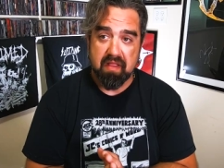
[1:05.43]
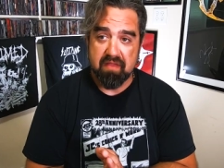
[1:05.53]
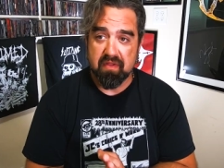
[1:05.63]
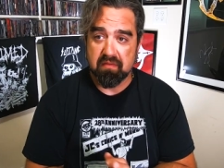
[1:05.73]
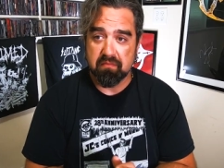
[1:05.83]

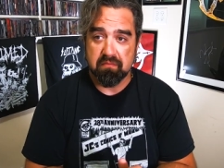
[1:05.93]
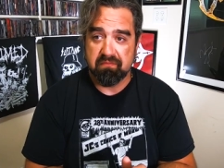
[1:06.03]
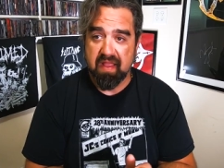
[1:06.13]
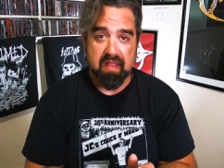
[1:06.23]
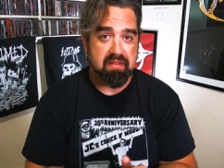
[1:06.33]
Even
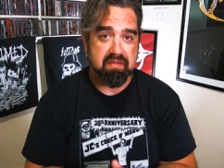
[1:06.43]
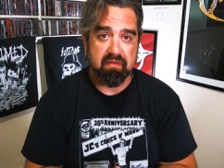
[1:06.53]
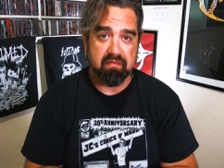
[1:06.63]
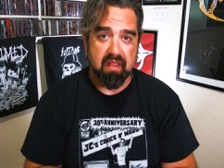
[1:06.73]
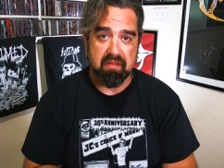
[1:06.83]
fans
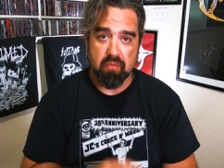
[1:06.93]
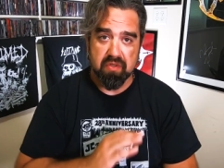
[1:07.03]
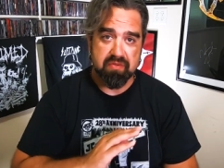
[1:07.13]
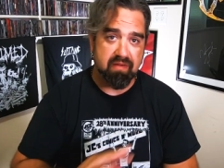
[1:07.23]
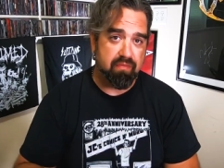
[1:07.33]
of like more
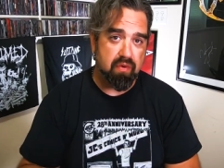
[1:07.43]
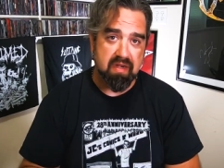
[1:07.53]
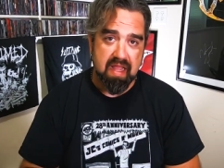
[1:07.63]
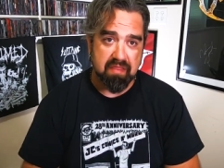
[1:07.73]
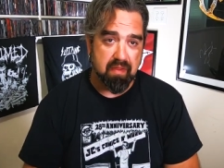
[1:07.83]

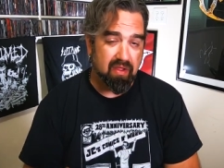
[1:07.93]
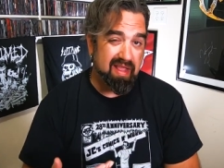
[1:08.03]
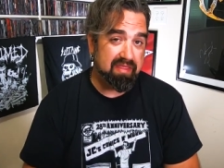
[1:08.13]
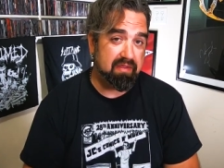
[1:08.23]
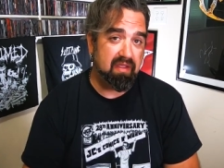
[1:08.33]
straightforward death metal,
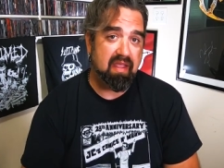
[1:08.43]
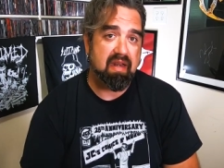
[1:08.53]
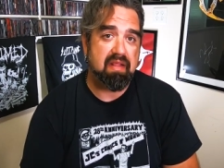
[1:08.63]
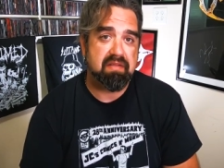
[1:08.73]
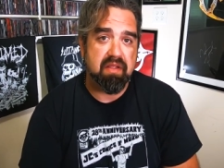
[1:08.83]
I think, could get
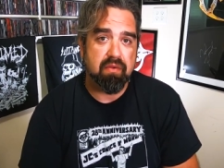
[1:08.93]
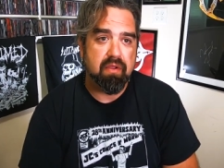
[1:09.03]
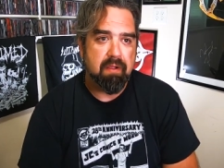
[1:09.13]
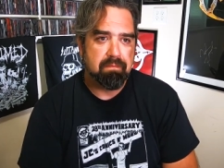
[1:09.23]
into.